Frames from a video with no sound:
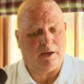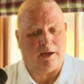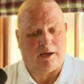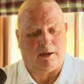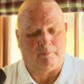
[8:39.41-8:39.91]

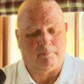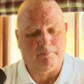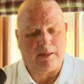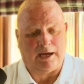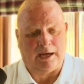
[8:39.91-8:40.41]

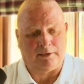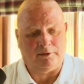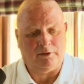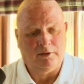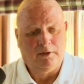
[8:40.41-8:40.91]
Um, yes.
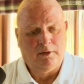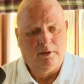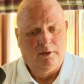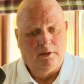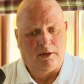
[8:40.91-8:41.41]
And
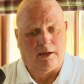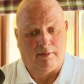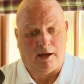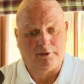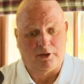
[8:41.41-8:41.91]

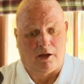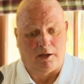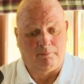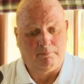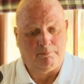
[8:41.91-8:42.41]
at that
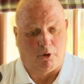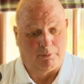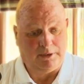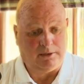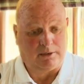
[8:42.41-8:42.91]
time,
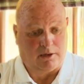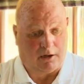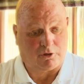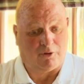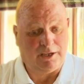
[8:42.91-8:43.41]
Bobby
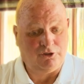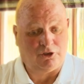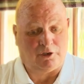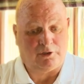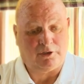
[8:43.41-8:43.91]
Clark got
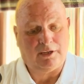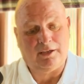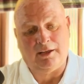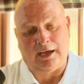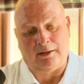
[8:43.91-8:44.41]
injured,
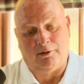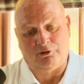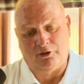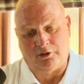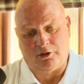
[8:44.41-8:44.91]
and then there
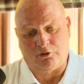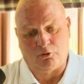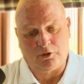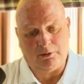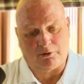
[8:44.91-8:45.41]
was another young
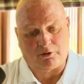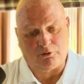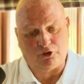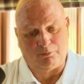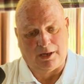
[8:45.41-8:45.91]
goalkeeper
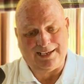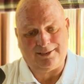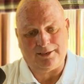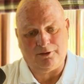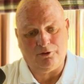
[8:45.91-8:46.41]
called Jim
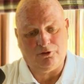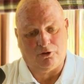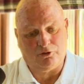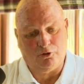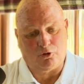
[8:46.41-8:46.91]
Leighton who
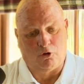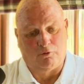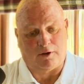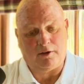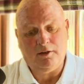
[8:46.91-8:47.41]
sort of took
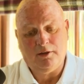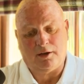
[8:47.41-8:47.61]
over,